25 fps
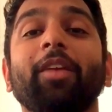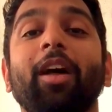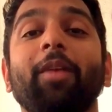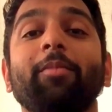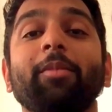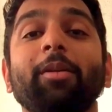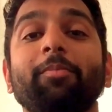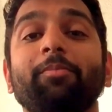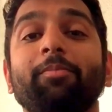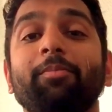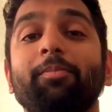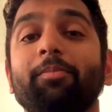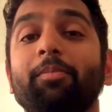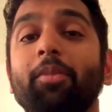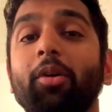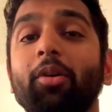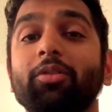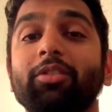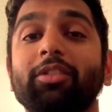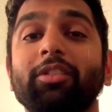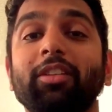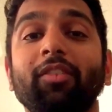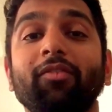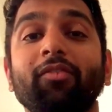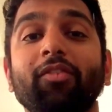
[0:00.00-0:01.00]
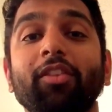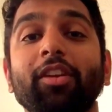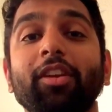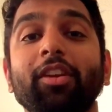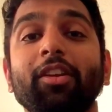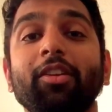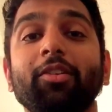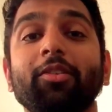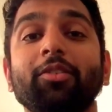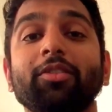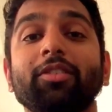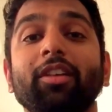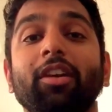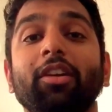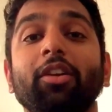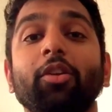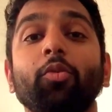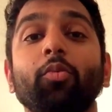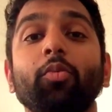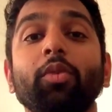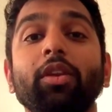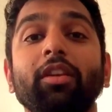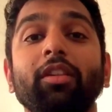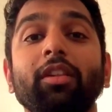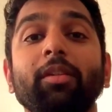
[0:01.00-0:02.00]
I'll be posting videos on a
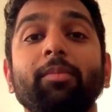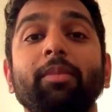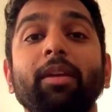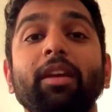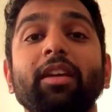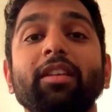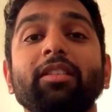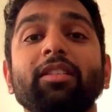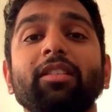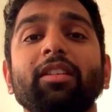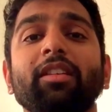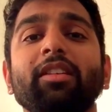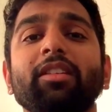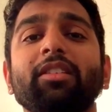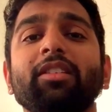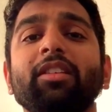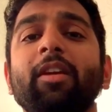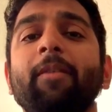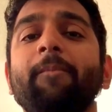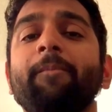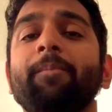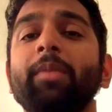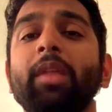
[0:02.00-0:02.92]
weekly basis.